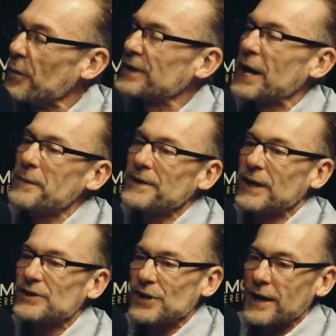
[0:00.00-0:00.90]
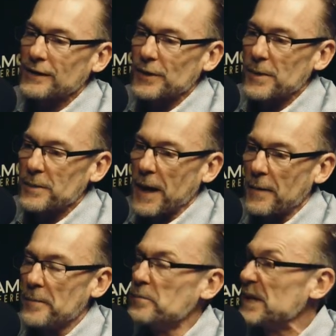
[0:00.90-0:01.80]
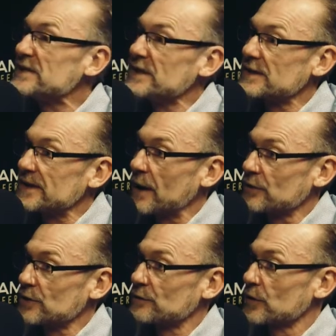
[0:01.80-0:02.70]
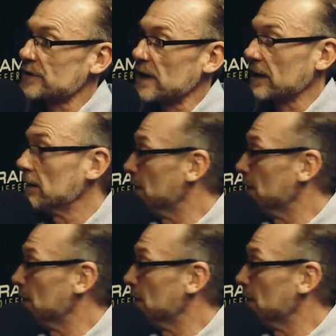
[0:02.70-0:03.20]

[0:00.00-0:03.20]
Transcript: Well, tell me, let's talk a little bit about business now, just for a second.